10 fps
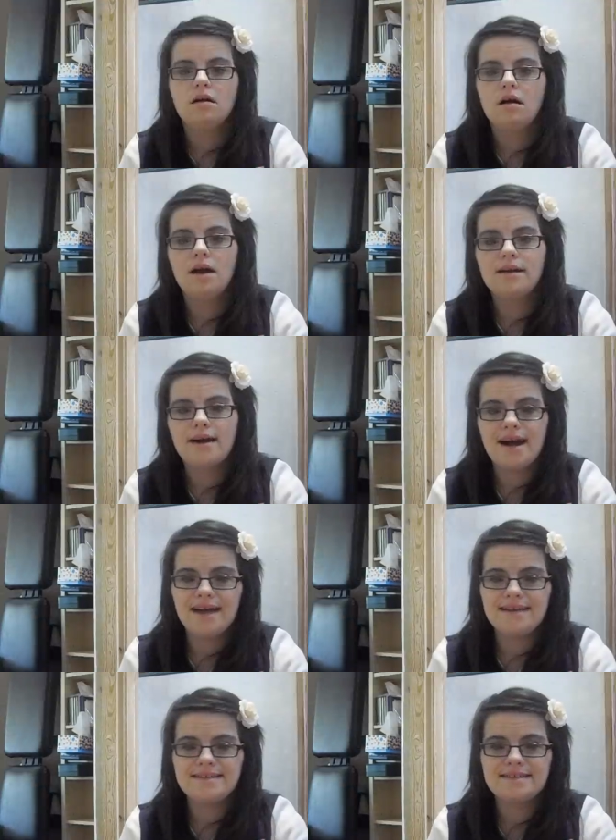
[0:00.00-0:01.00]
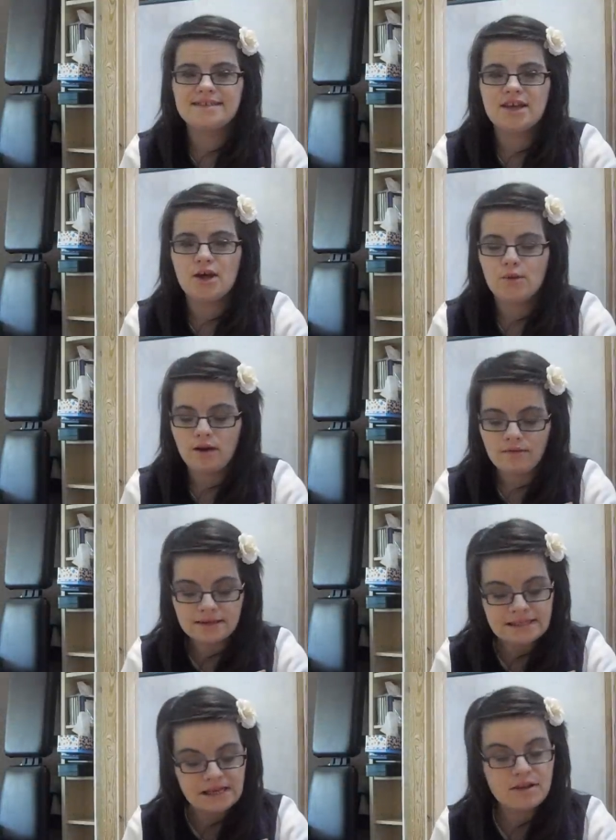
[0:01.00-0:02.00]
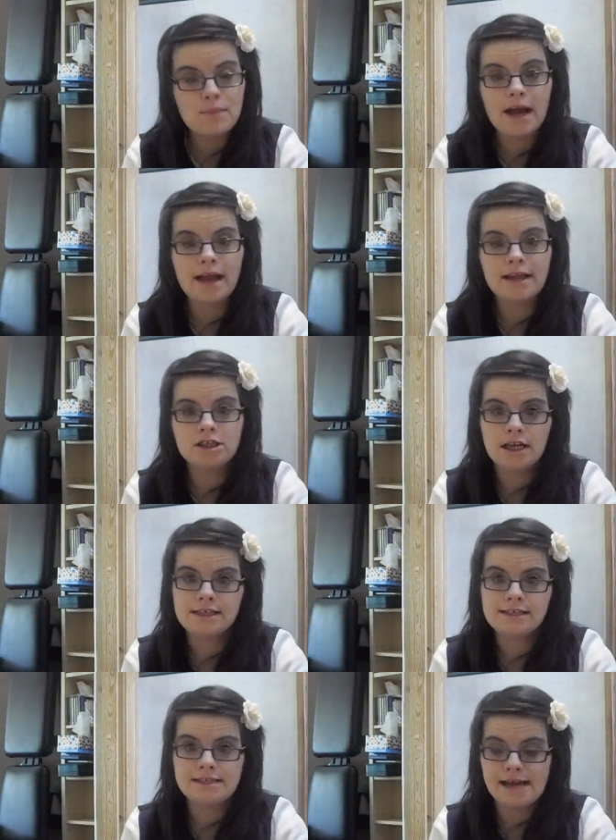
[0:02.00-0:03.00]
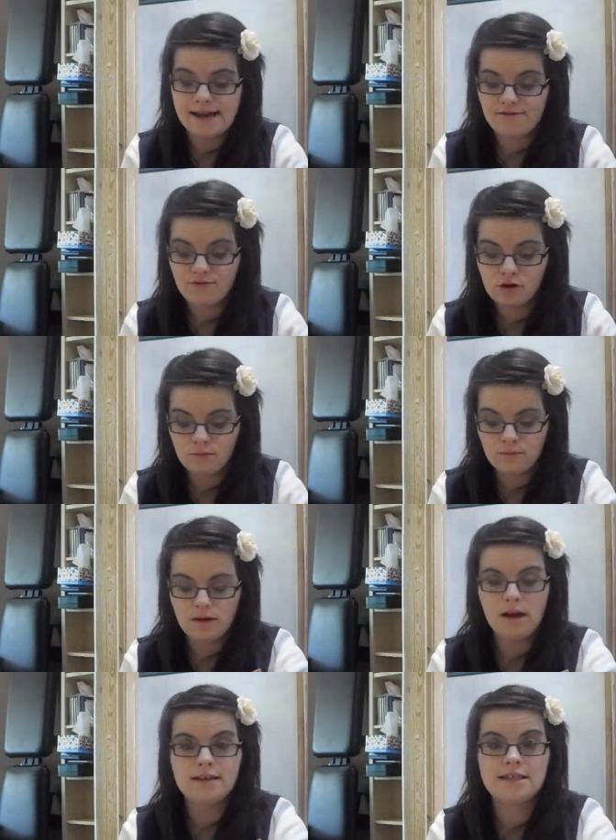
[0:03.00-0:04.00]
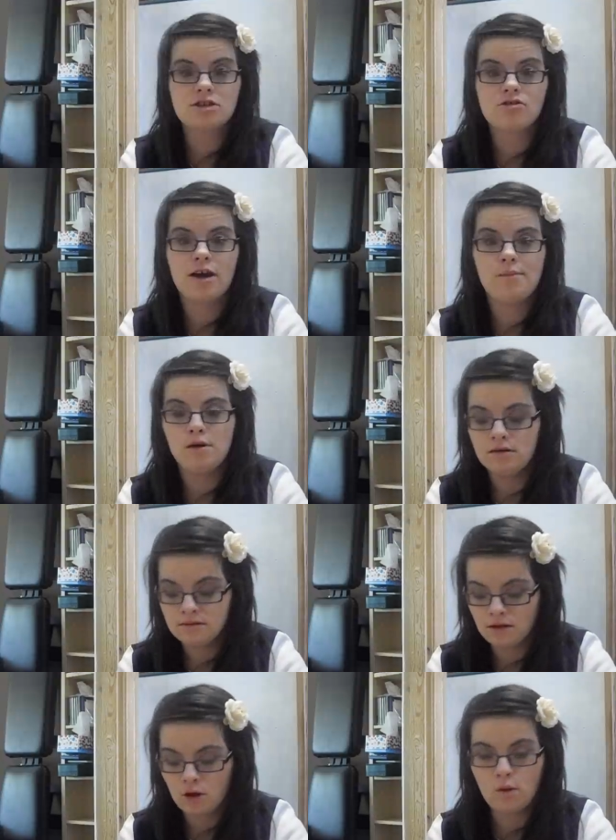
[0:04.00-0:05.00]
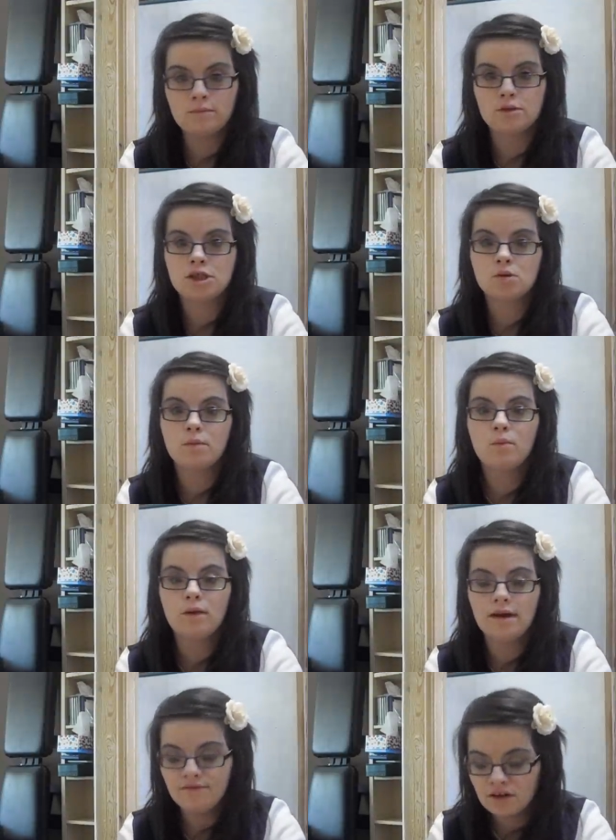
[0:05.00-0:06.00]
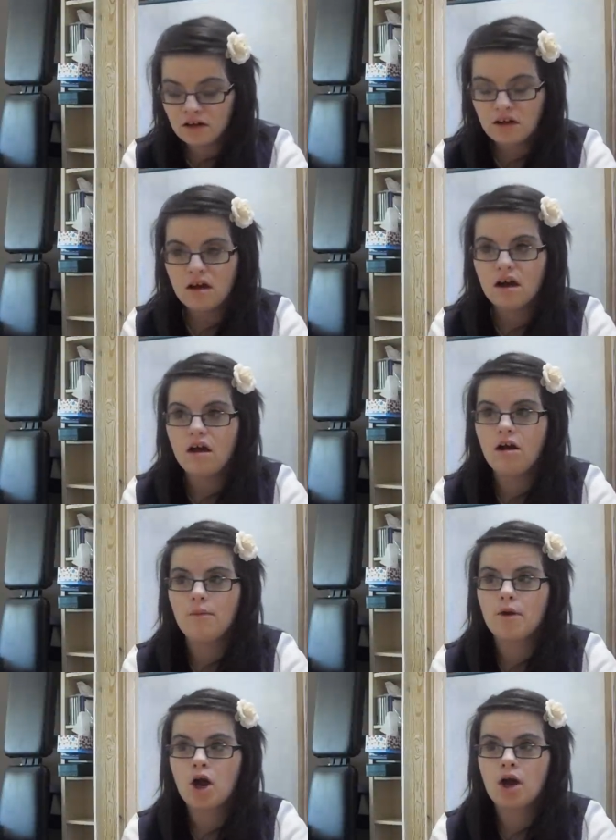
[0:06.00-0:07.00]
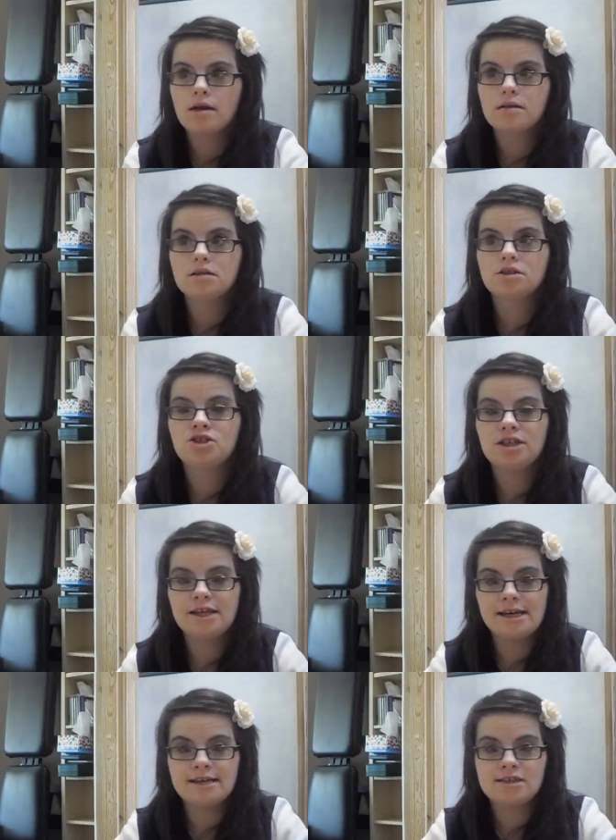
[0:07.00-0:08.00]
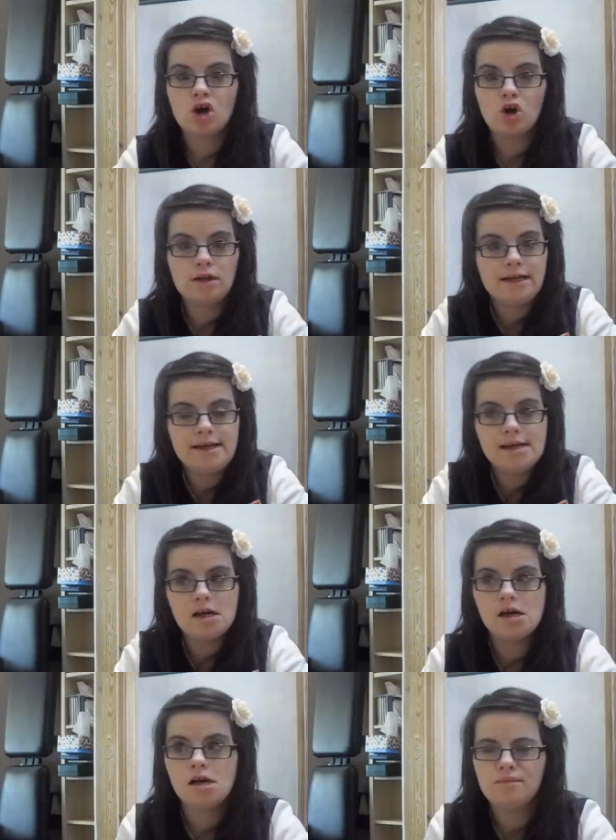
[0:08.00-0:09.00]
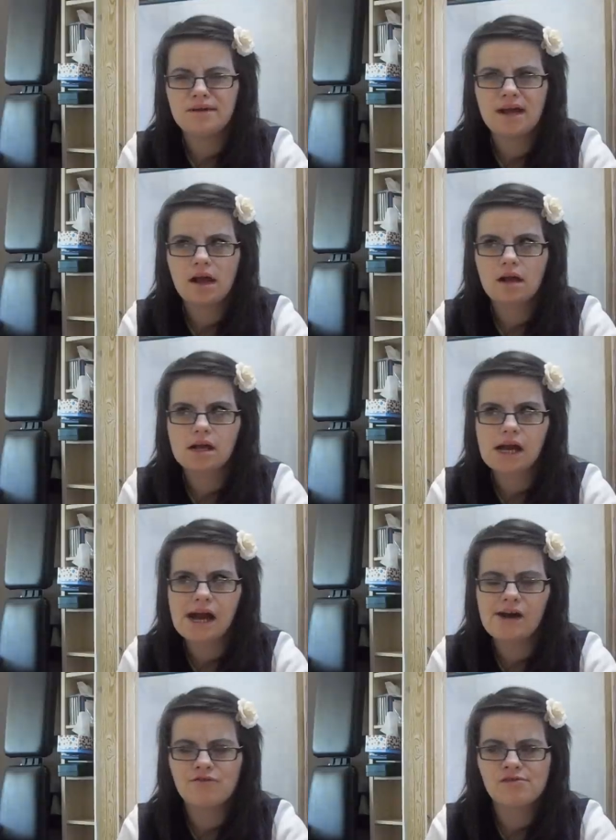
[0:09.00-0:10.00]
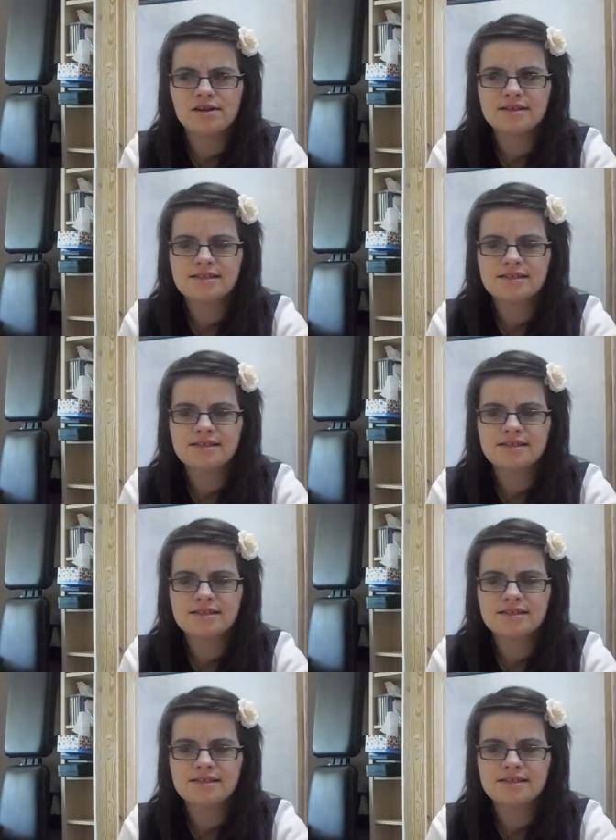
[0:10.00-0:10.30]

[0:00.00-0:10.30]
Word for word: Hi guys, so I received a package yesterday from a subscriber who I'm doing a swap with. Um, she is Holly um, Charis,